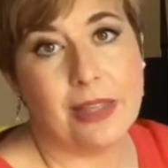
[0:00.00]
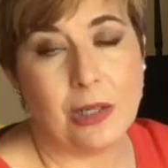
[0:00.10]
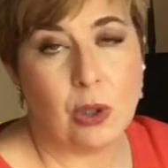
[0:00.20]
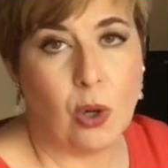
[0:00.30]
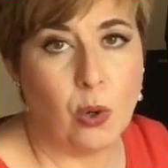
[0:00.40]

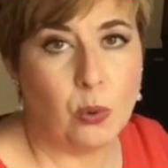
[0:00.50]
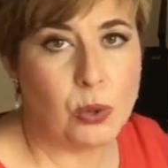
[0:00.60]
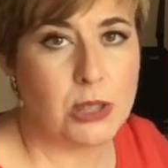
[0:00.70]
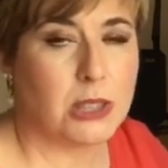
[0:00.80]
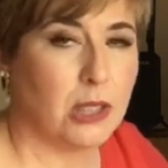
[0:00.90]

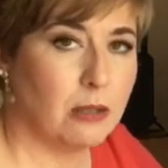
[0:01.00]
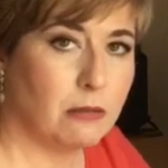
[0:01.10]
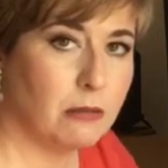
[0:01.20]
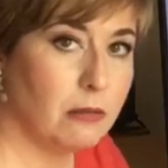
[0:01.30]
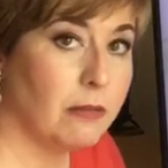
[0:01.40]
coast,
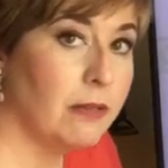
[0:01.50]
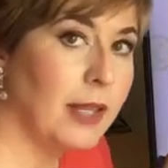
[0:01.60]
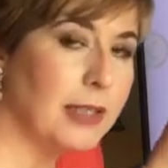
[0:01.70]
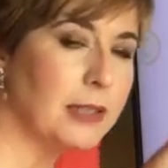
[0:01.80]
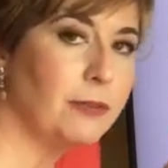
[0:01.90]

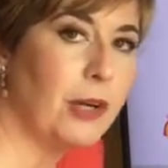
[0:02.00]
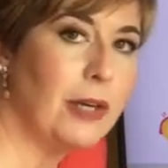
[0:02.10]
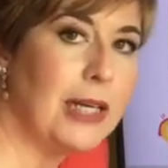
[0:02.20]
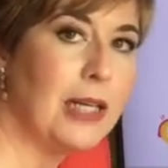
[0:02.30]
that's very